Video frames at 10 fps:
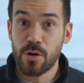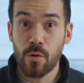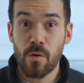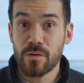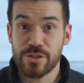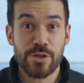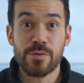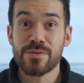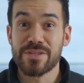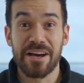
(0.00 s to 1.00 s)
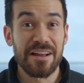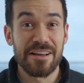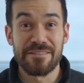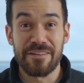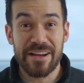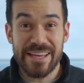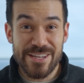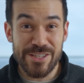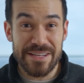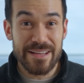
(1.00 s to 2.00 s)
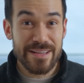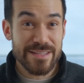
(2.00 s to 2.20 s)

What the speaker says: or choose the colour of our kitchen